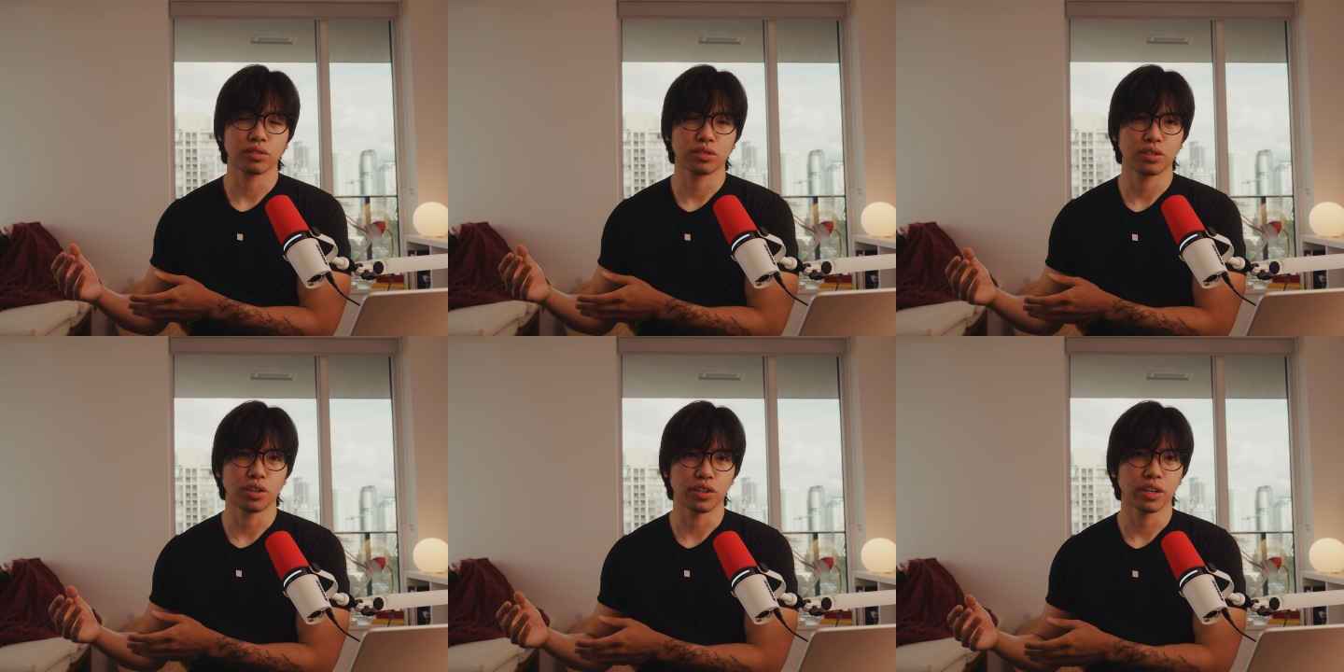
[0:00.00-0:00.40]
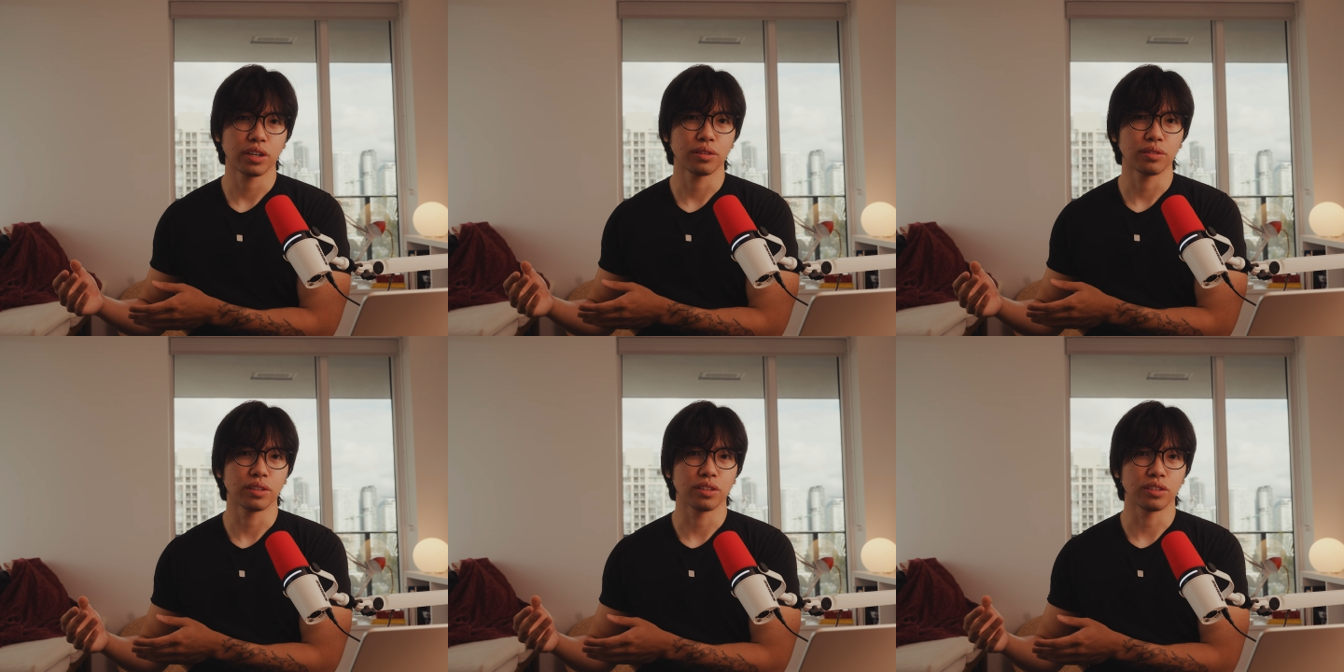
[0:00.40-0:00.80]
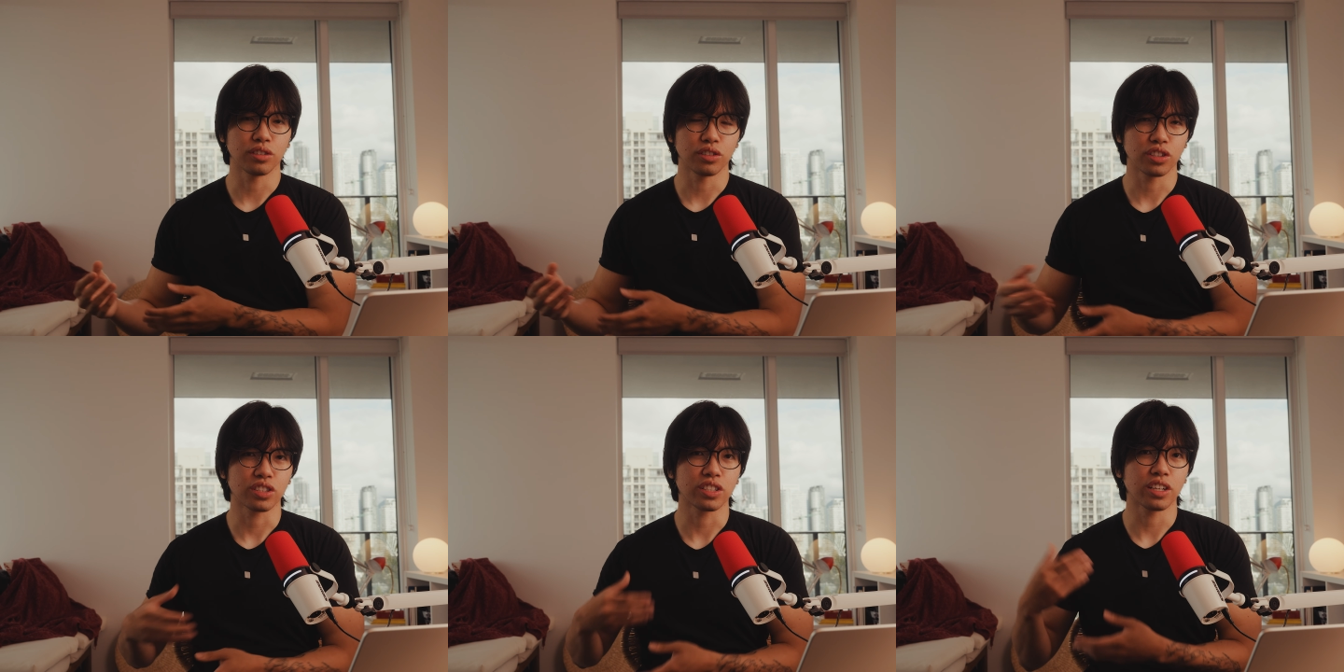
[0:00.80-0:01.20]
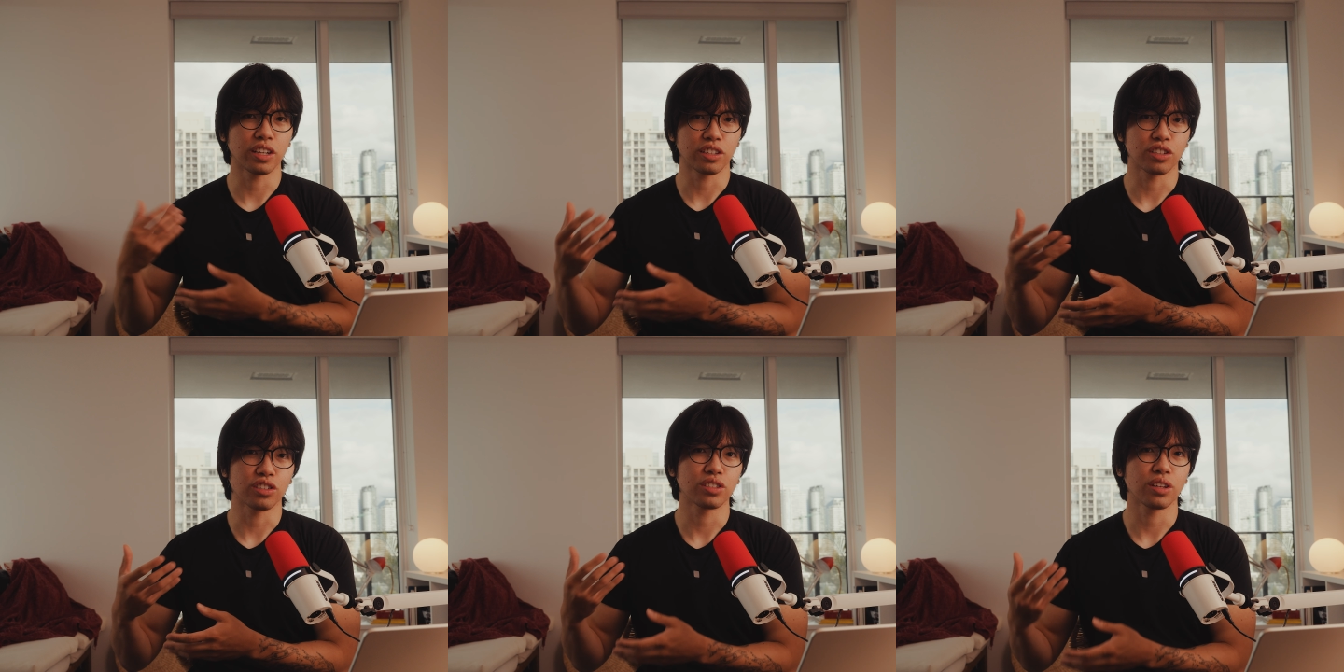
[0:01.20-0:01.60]
turn out, and then you're just
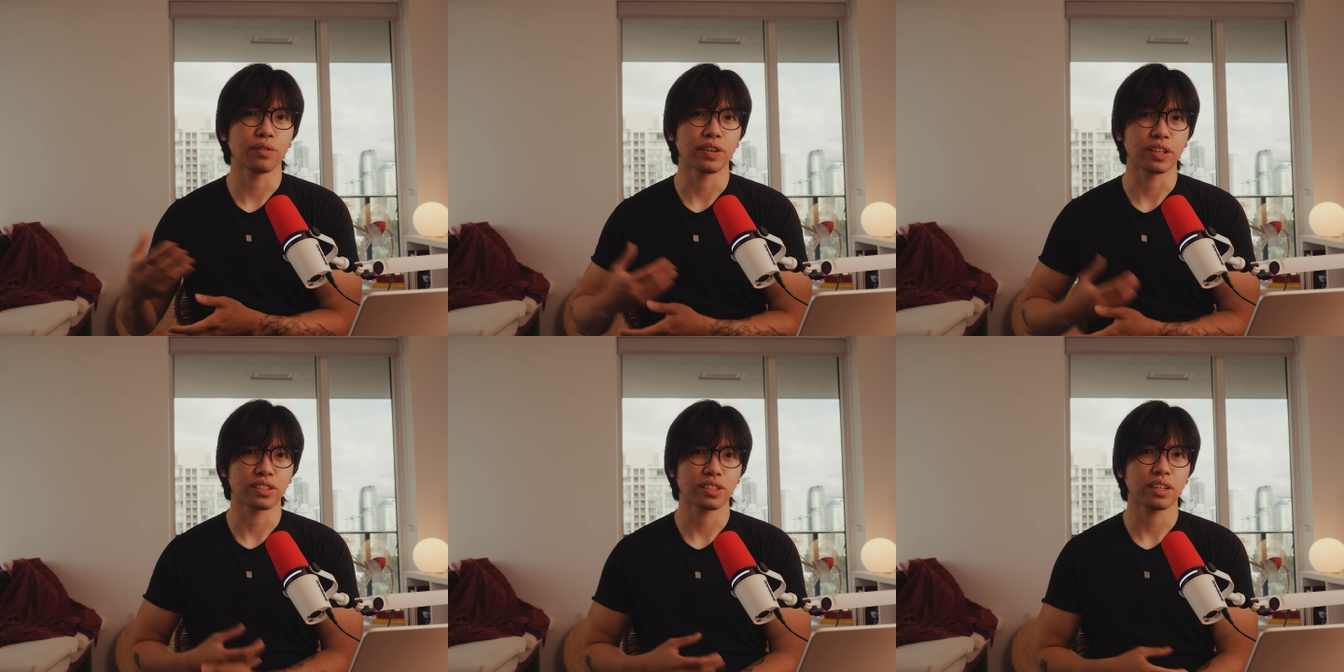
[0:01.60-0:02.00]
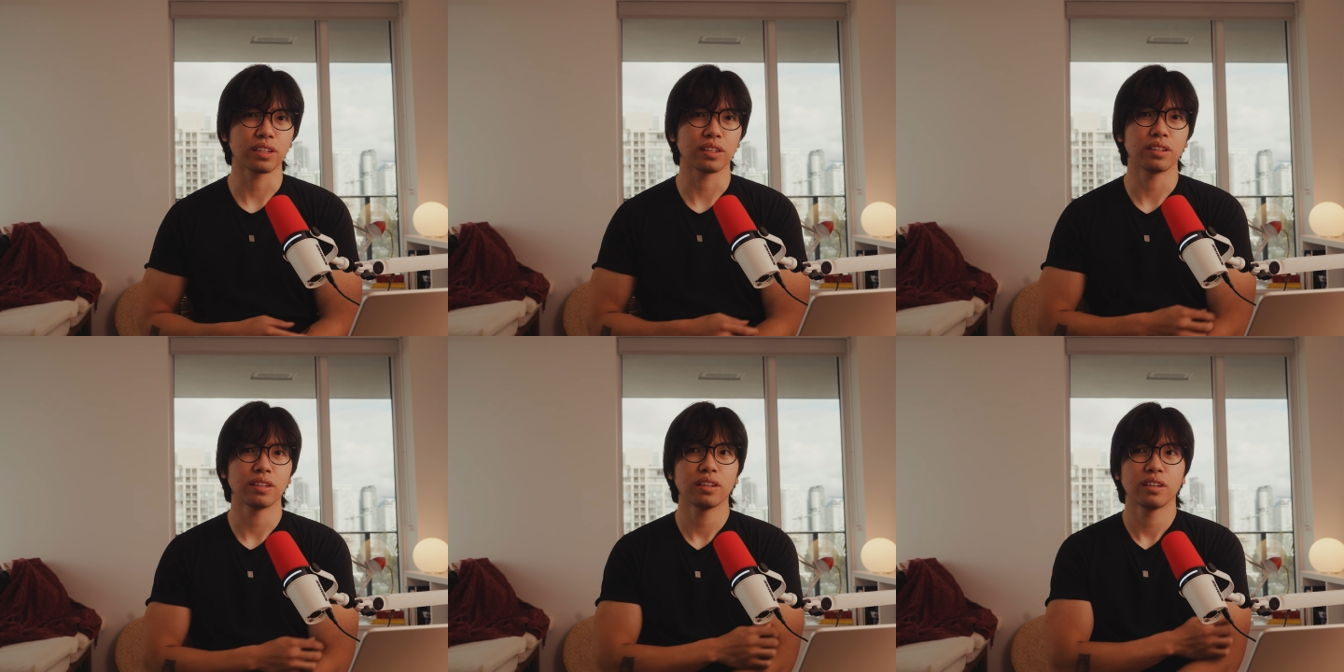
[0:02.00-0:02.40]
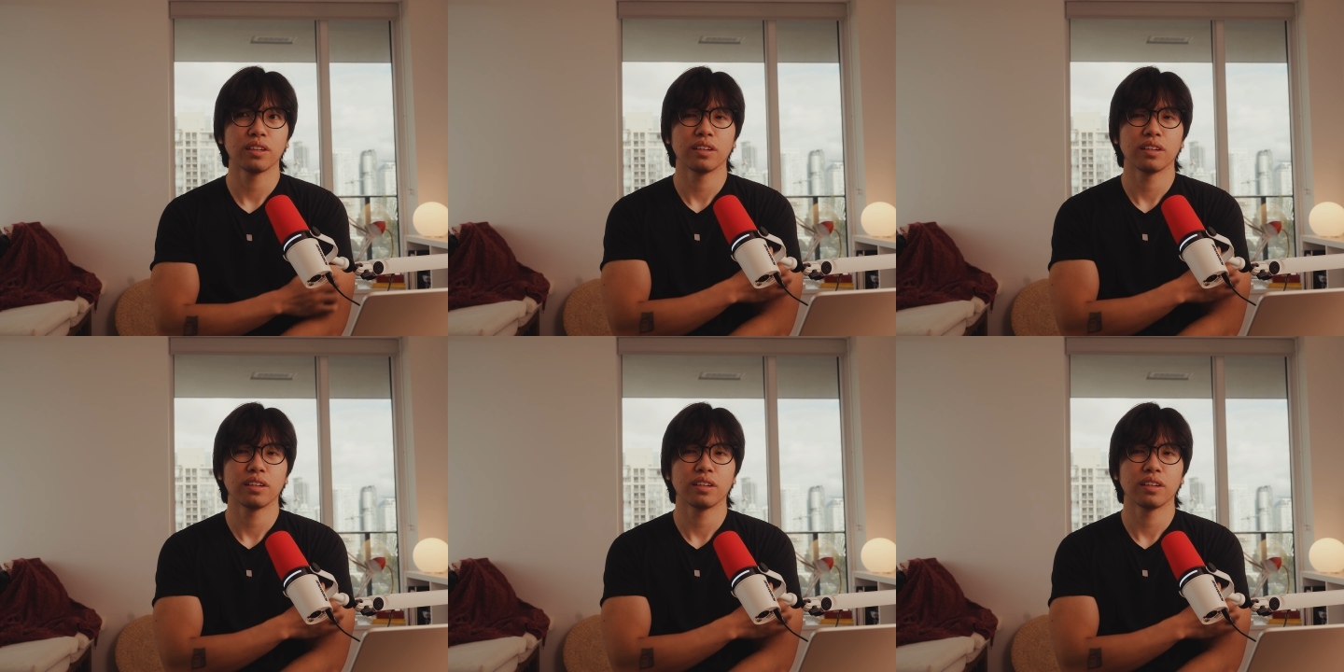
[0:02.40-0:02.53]
getting yourself excited,